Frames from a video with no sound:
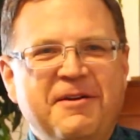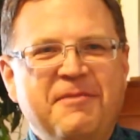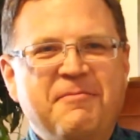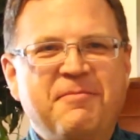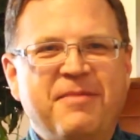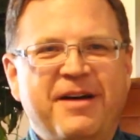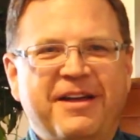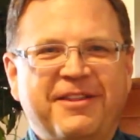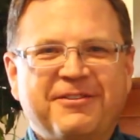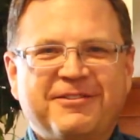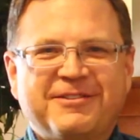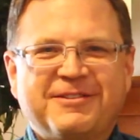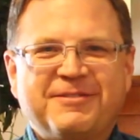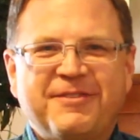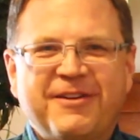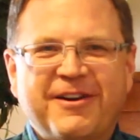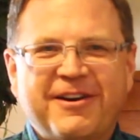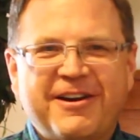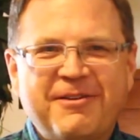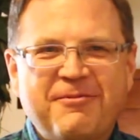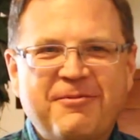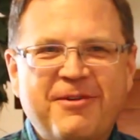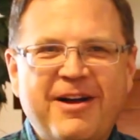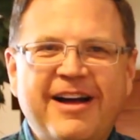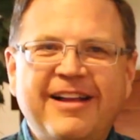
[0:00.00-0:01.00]
mothers
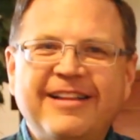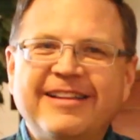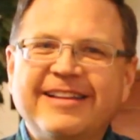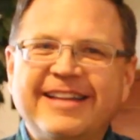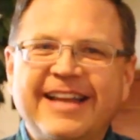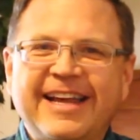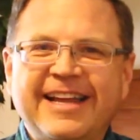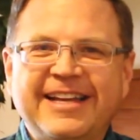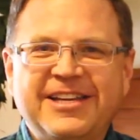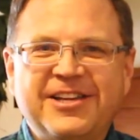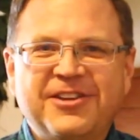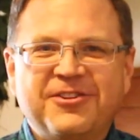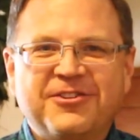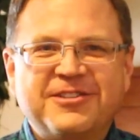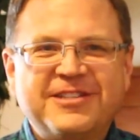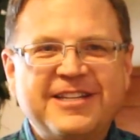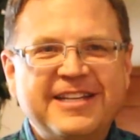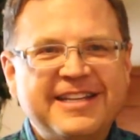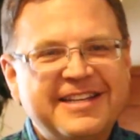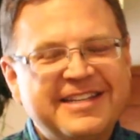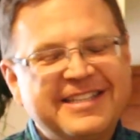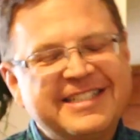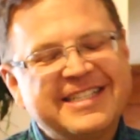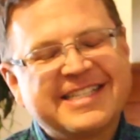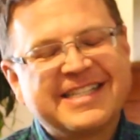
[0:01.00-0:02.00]
very well, and
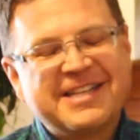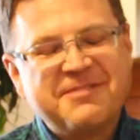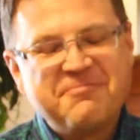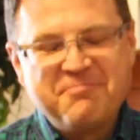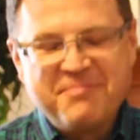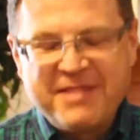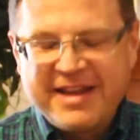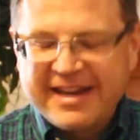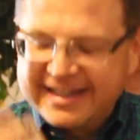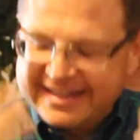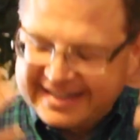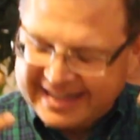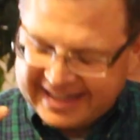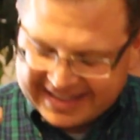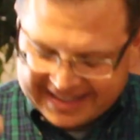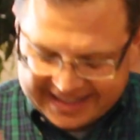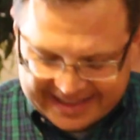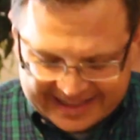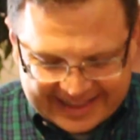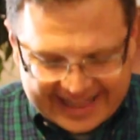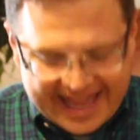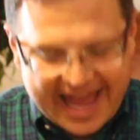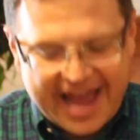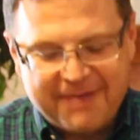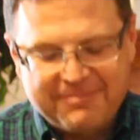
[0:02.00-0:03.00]
she just immediately
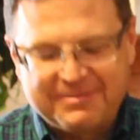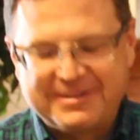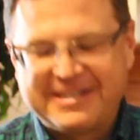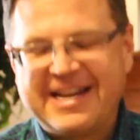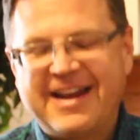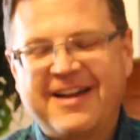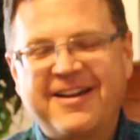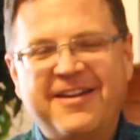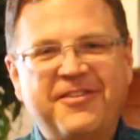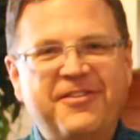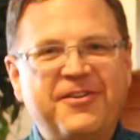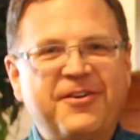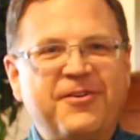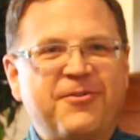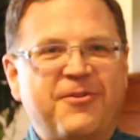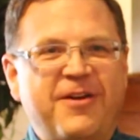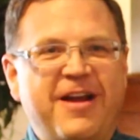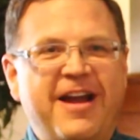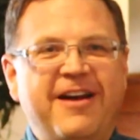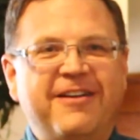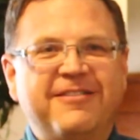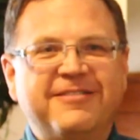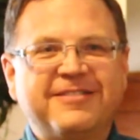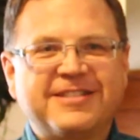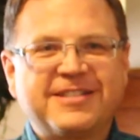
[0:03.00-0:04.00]
collapsed down on the
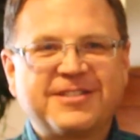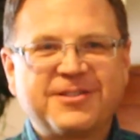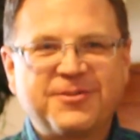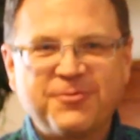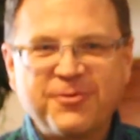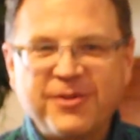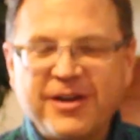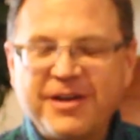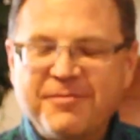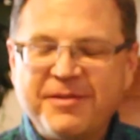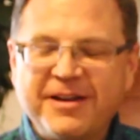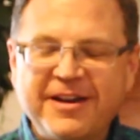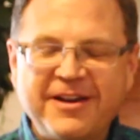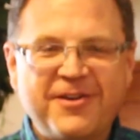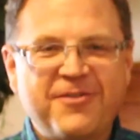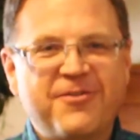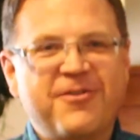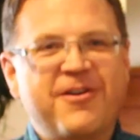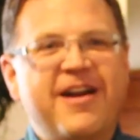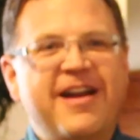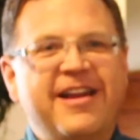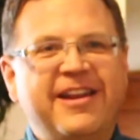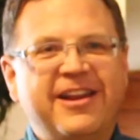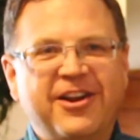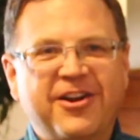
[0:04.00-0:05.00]
ground, screaming and
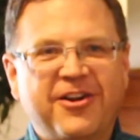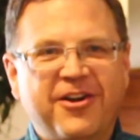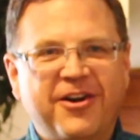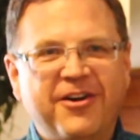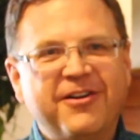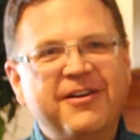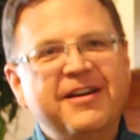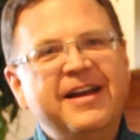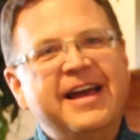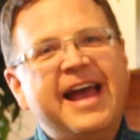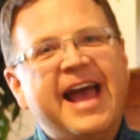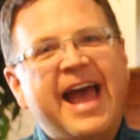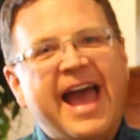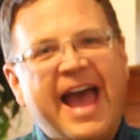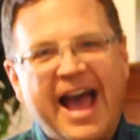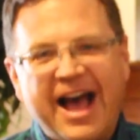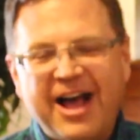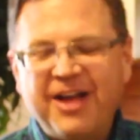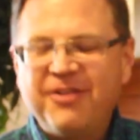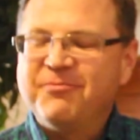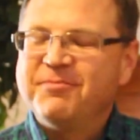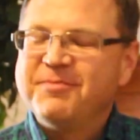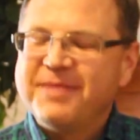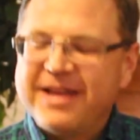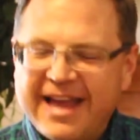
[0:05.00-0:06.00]
crying,
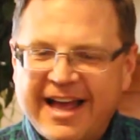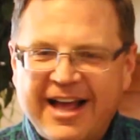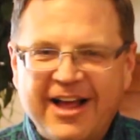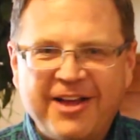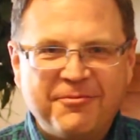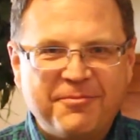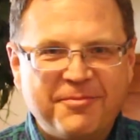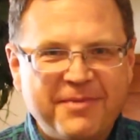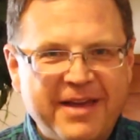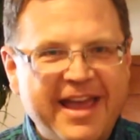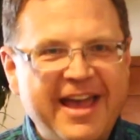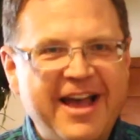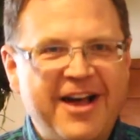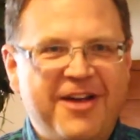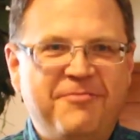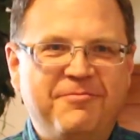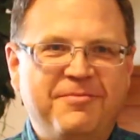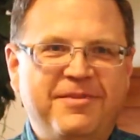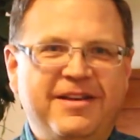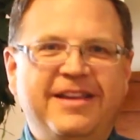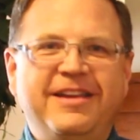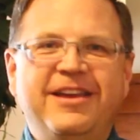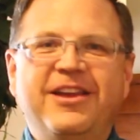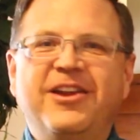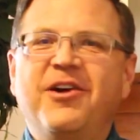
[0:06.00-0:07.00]
help me, help me, help
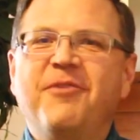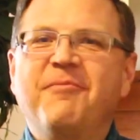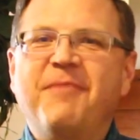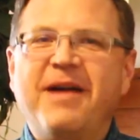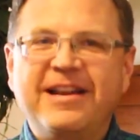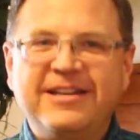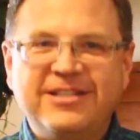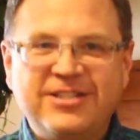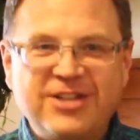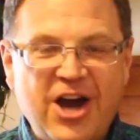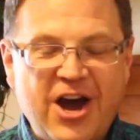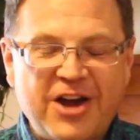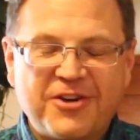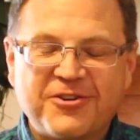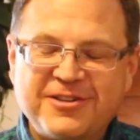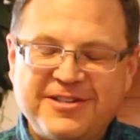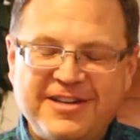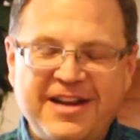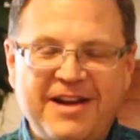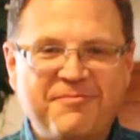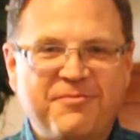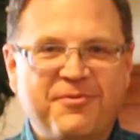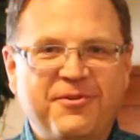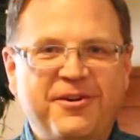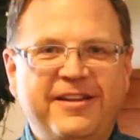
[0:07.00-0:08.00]
me, my daughter's
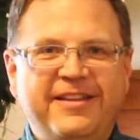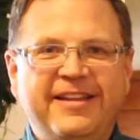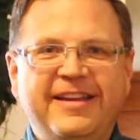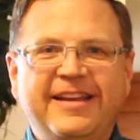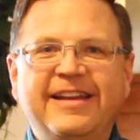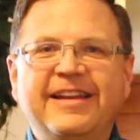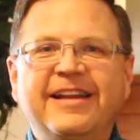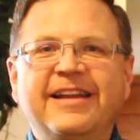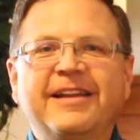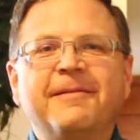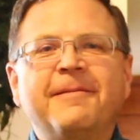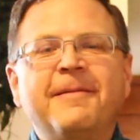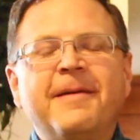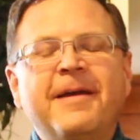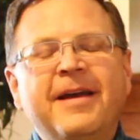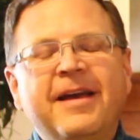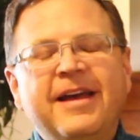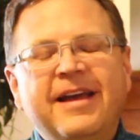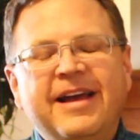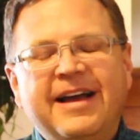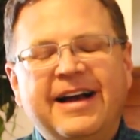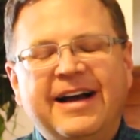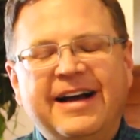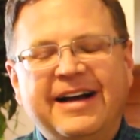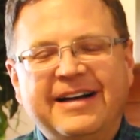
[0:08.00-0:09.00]
not breathing.
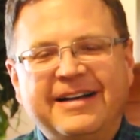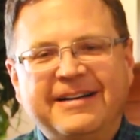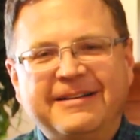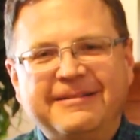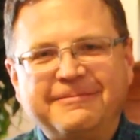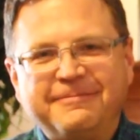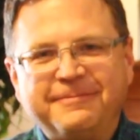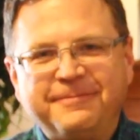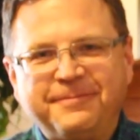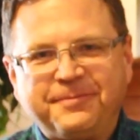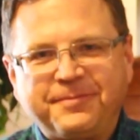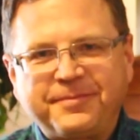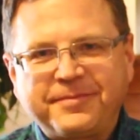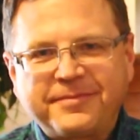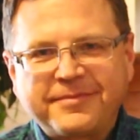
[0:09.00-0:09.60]
And